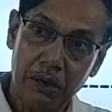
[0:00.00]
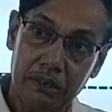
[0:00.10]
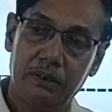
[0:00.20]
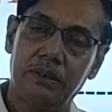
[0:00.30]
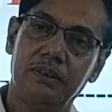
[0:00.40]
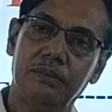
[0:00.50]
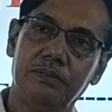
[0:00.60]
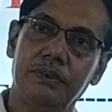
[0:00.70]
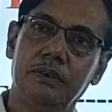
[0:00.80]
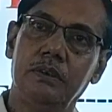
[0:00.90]
But
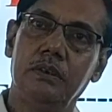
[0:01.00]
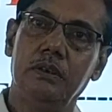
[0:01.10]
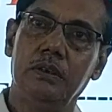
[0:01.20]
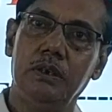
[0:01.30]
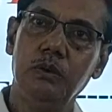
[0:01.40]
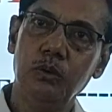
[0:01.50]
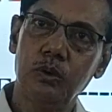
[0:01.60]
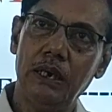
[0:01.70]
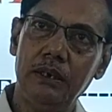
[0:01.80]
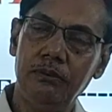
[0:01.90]
you
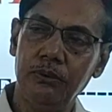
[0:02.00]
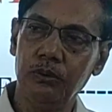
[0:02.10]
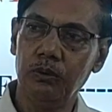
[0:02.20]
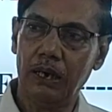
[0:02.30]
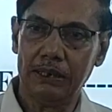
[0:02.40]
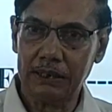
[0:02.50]
know that if you,